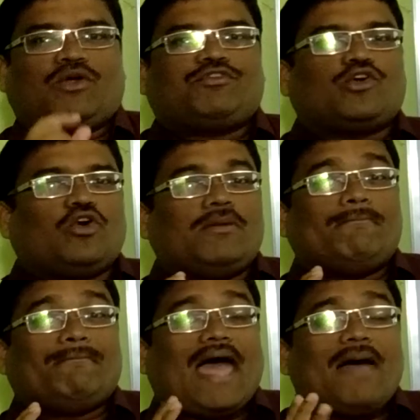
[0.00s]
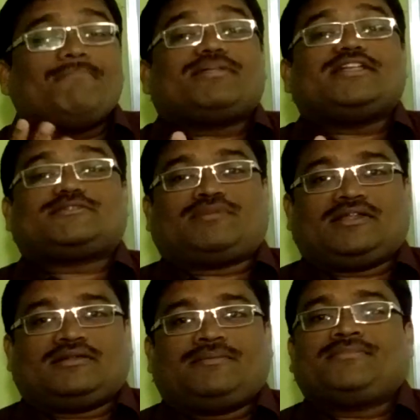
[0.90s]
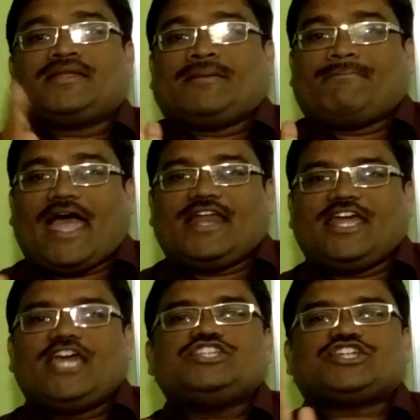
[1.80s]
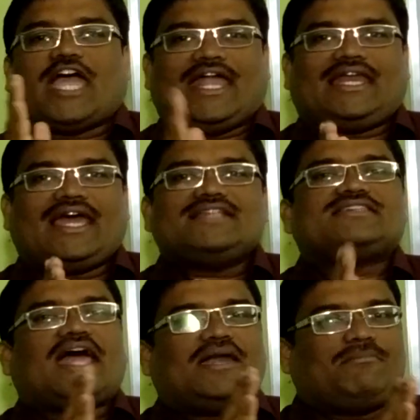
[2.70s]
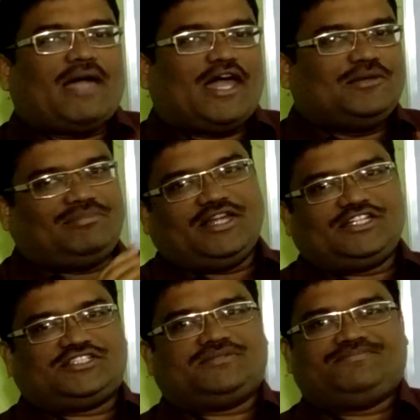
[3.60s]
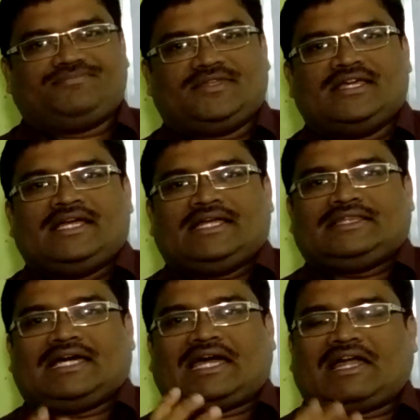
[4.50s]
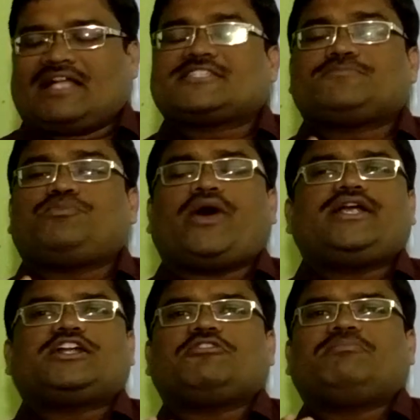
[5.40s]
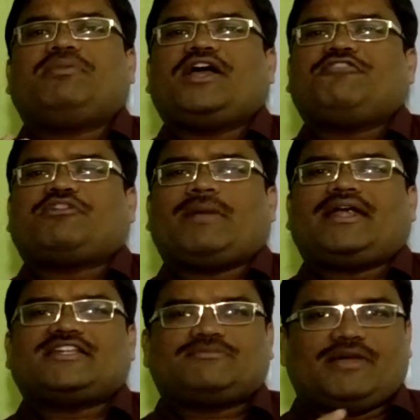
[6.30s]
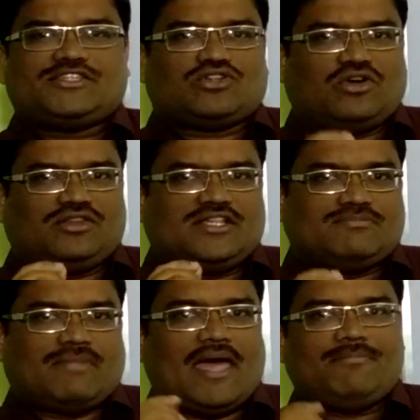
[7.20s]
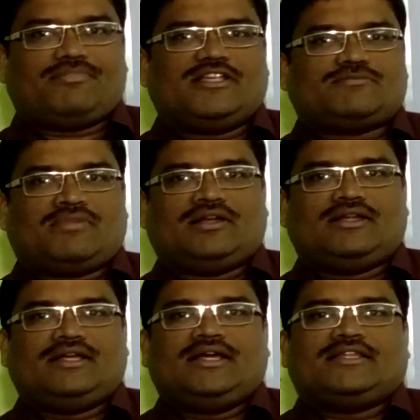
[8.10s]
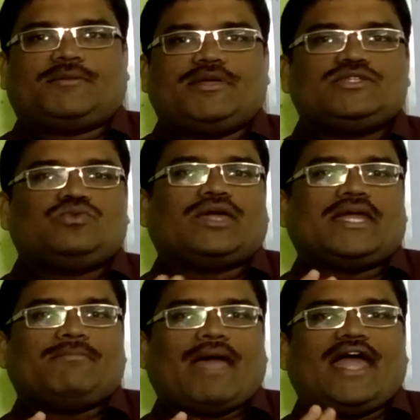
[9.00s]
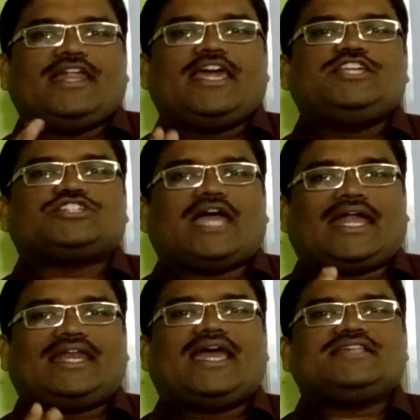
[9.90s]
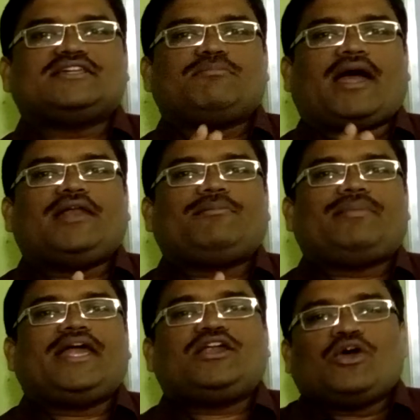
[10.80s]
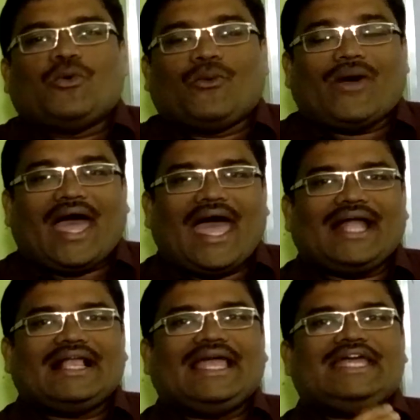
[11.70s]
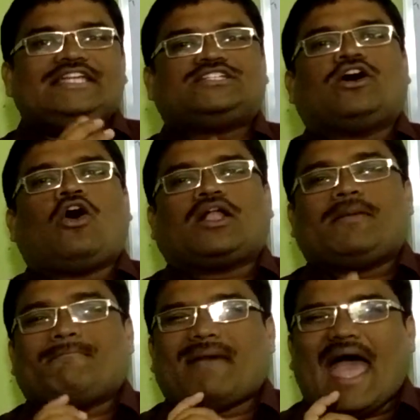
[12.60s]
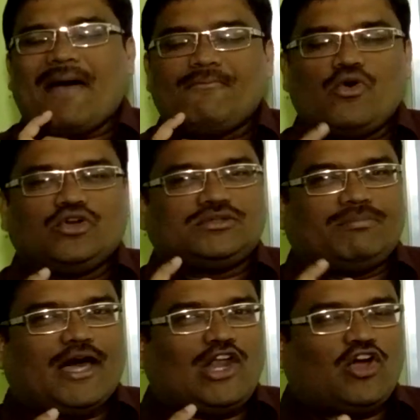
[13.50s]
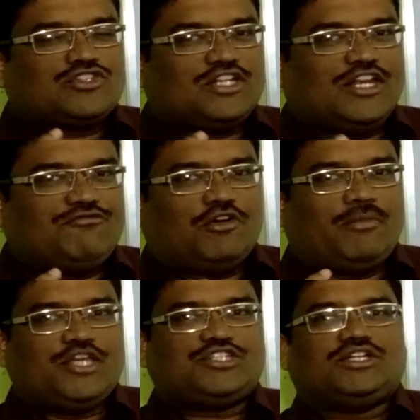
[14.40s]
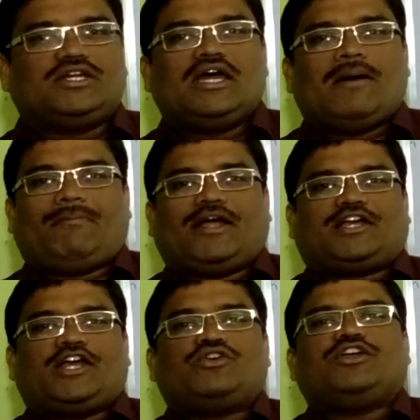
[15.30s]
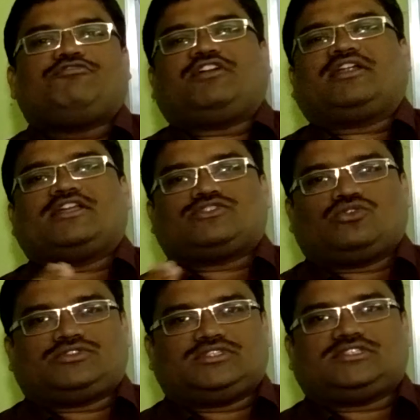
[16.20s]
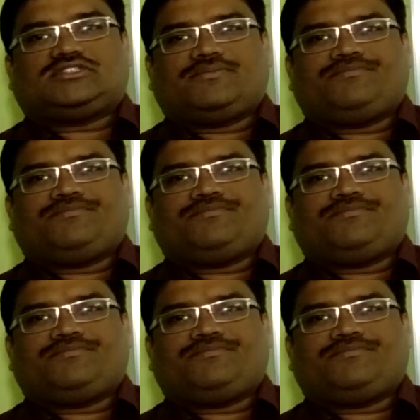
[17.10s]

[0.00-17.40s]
what we call MAM principle: manage, analyze, and manipulate. The crux point of bioinformatics based on this MAM principle. That means we can manage, analyze, and manipulate varied or a mammoth biological information pertaining to different resources.